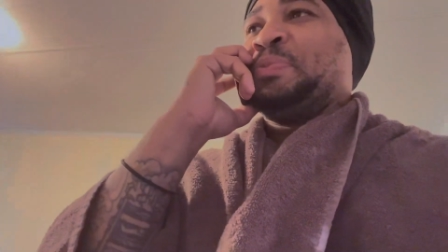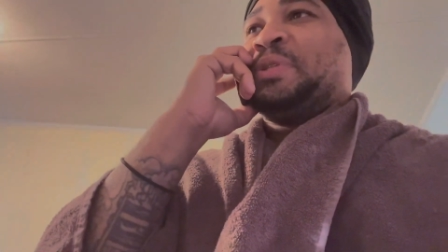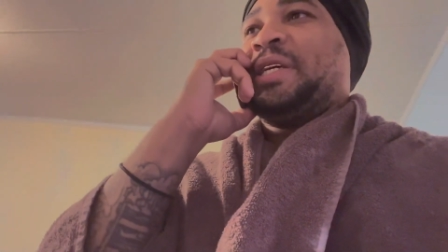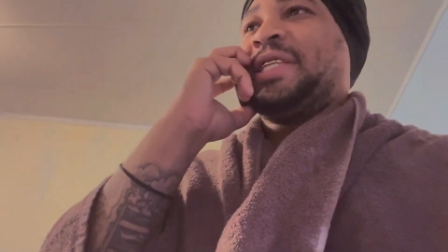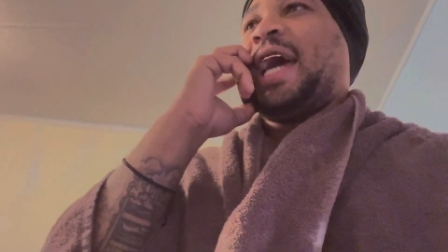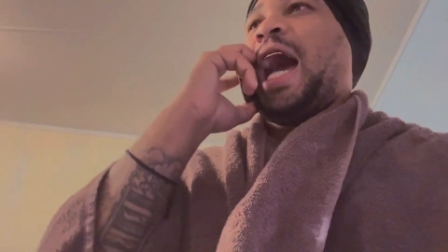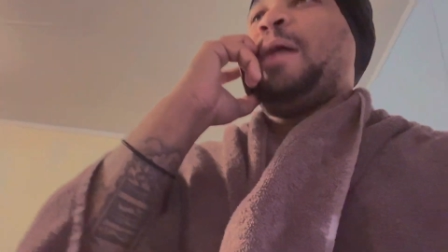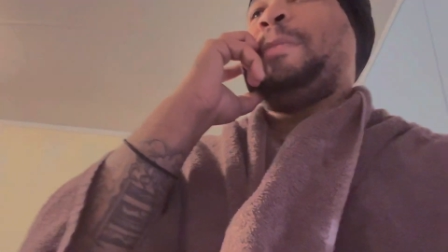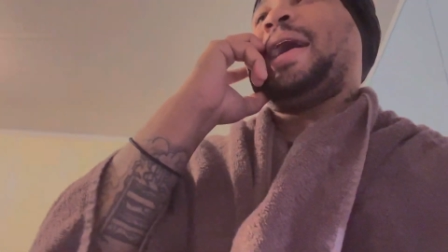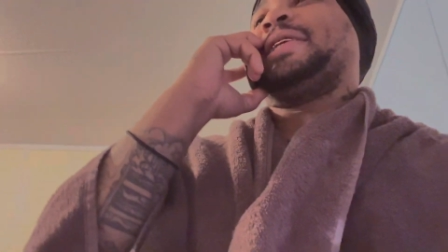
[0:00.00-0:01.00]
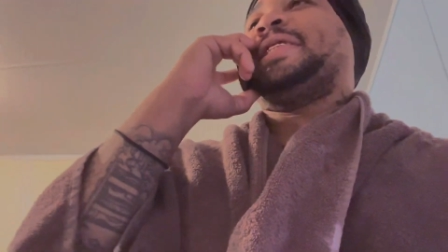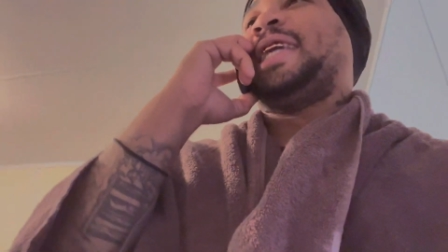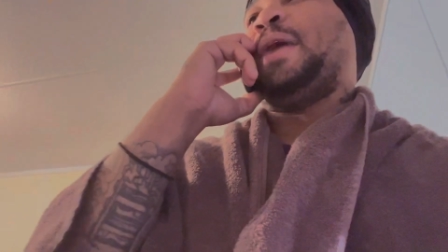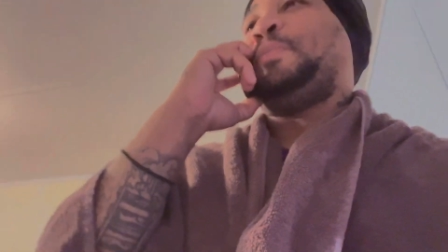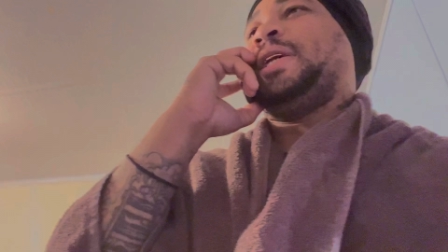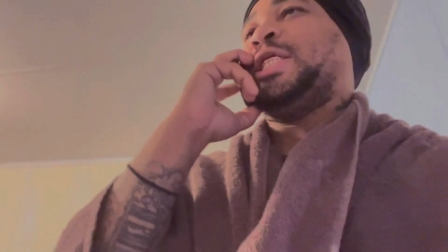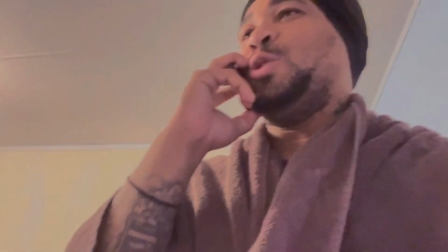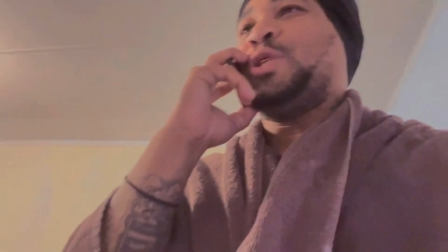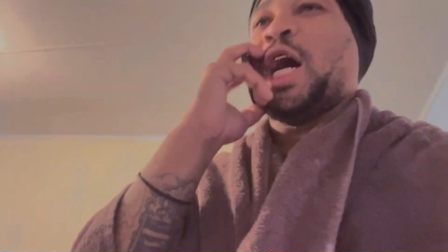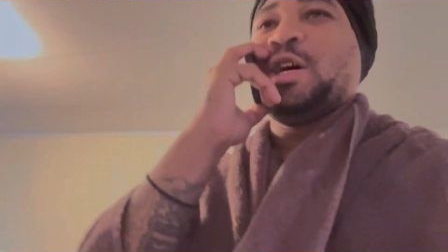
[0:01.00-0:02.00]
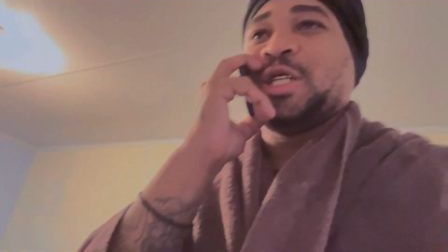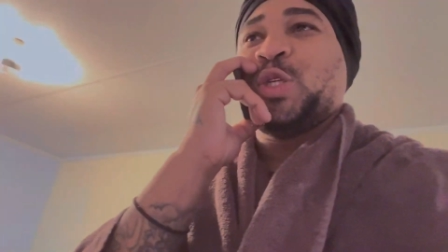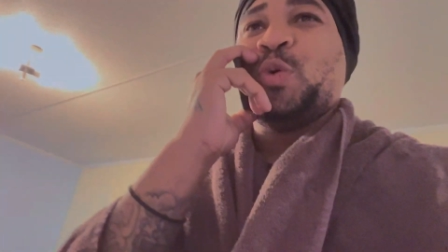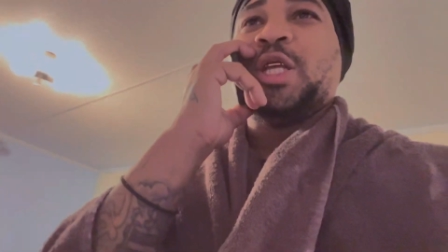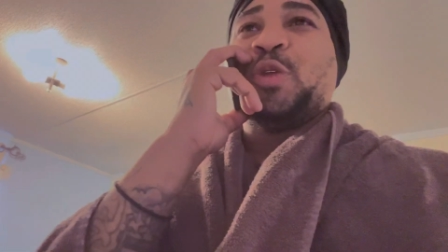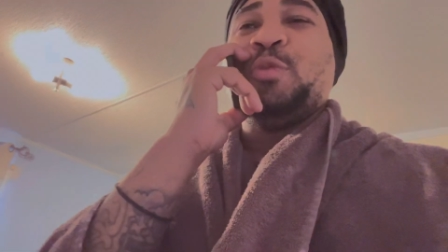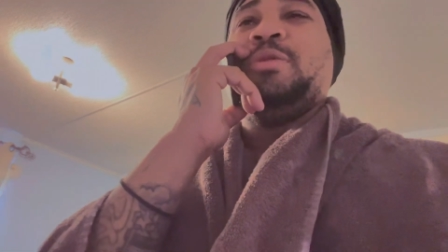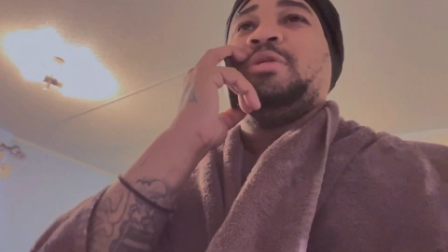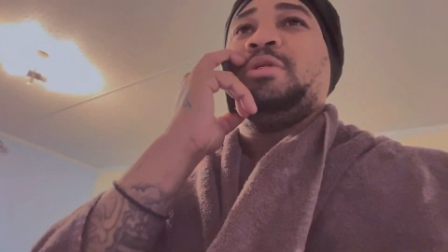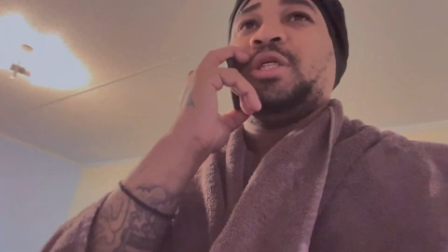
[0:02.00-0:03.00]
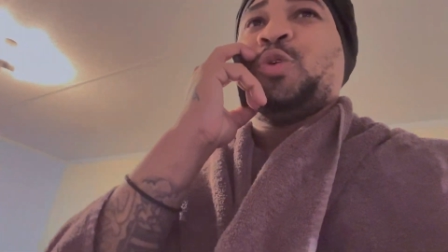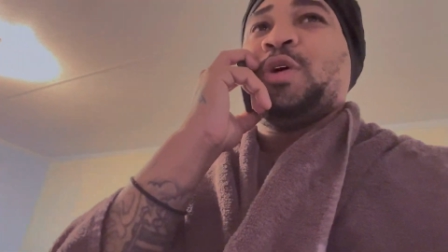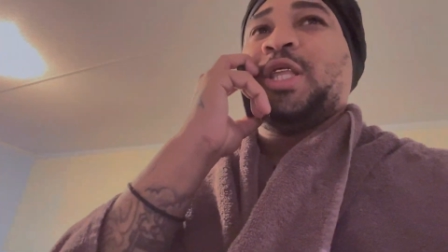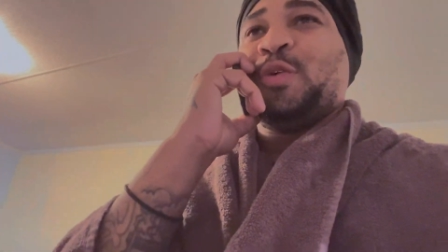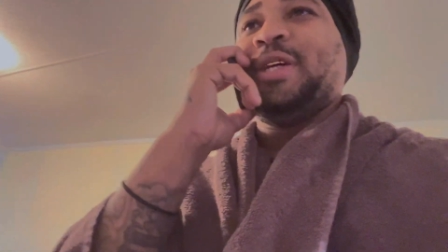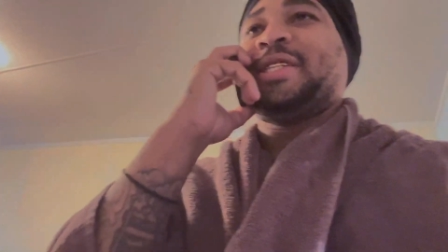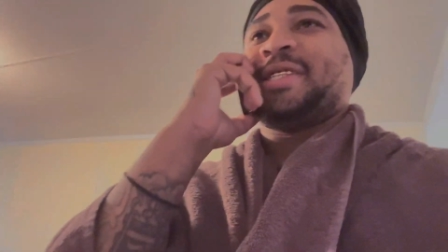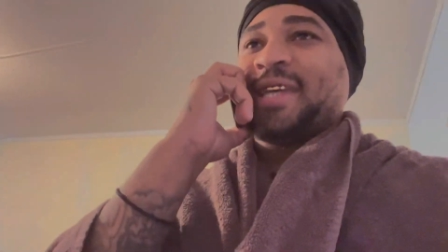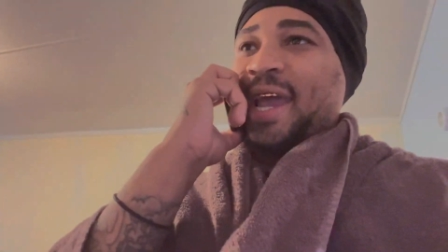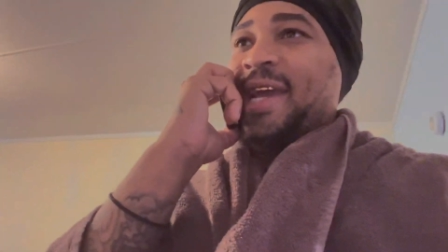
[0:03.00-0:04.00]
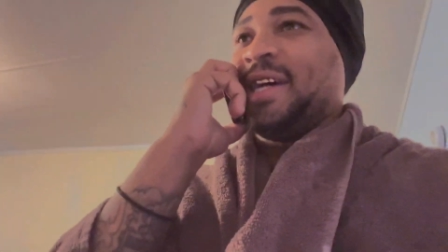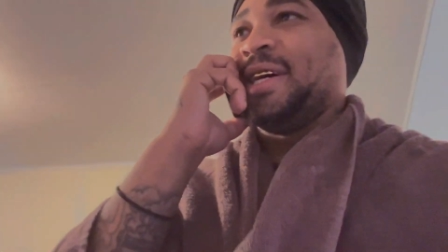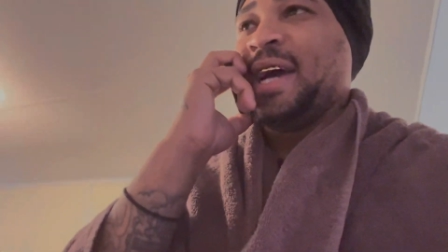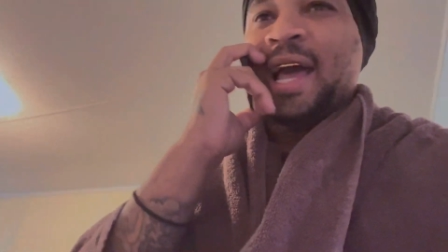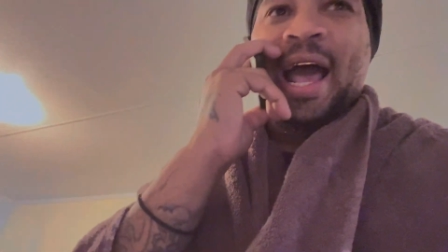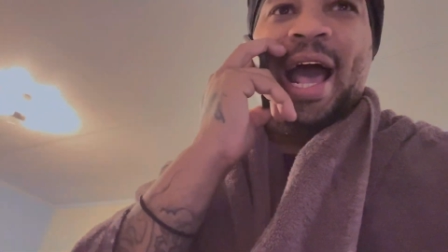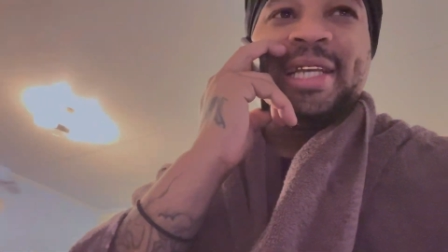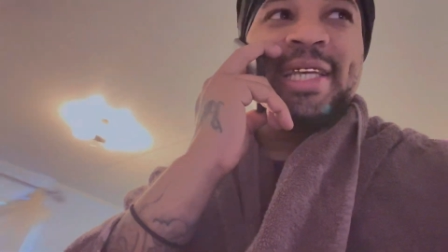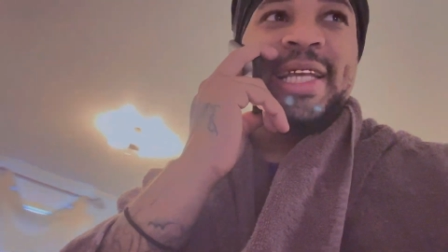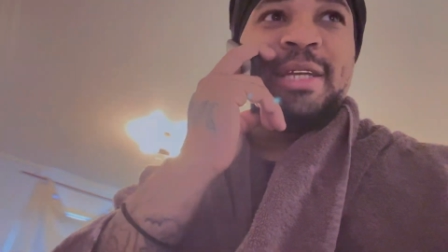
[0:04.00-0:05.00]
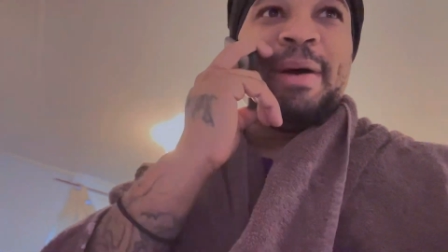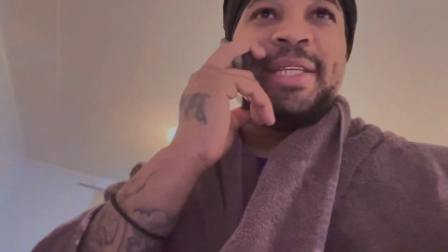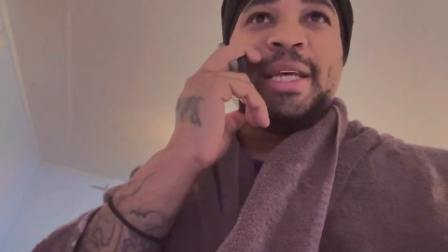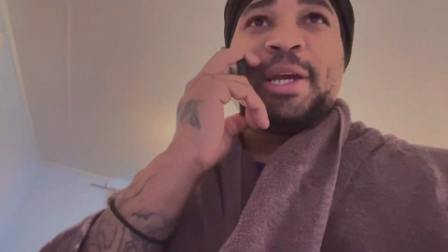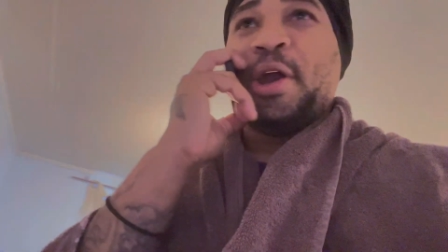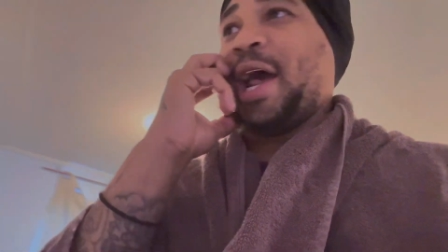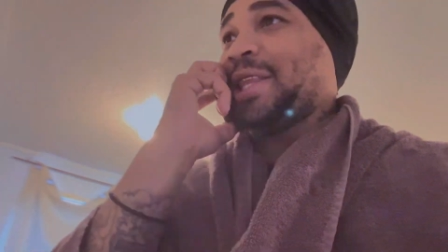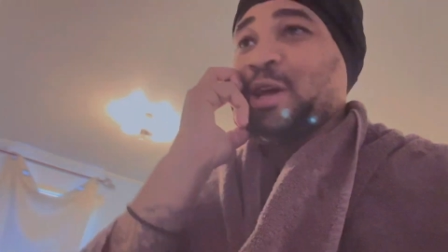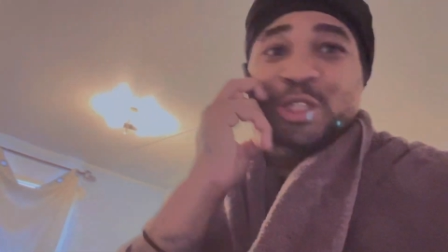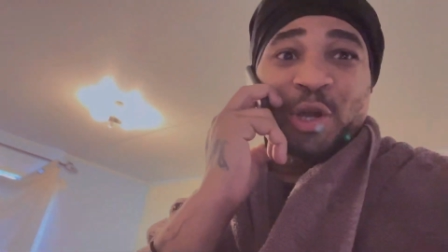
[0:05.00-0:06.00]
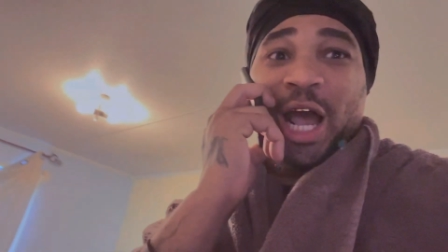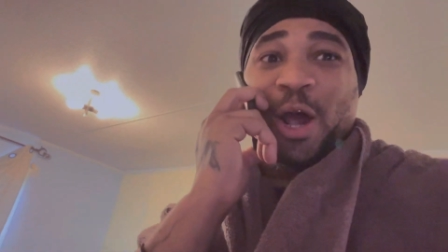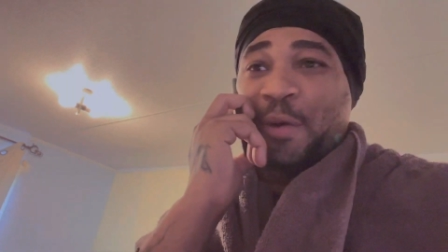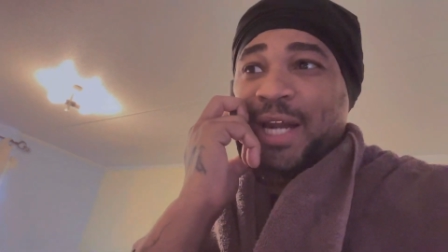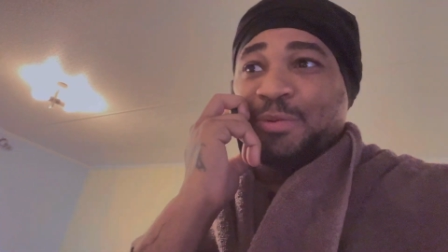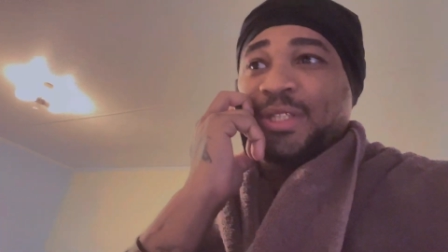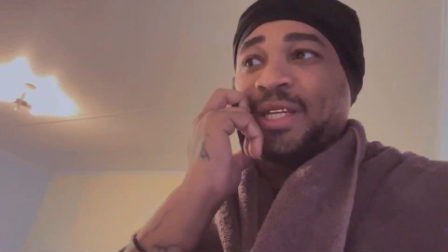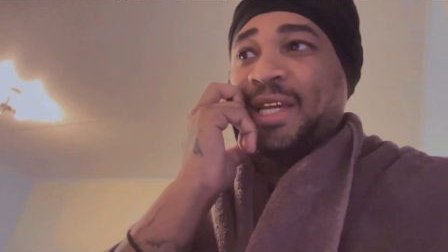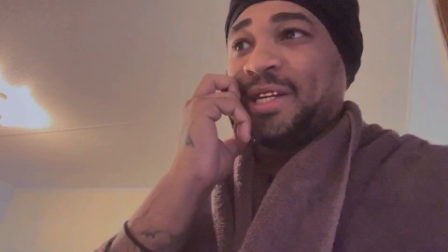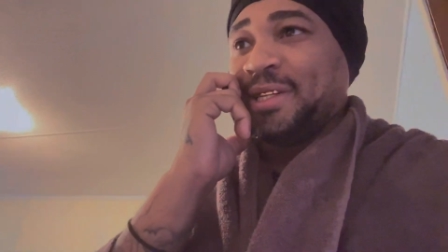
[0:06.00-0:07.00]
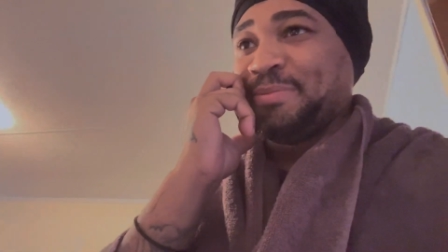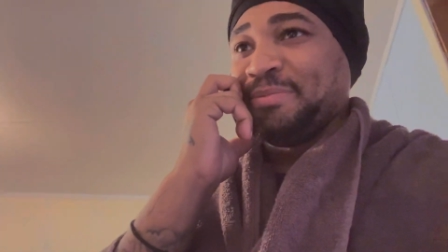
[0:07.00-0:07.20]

She said, I'm about to step in 2023 single. I said to myself, girl, I thought you already was single.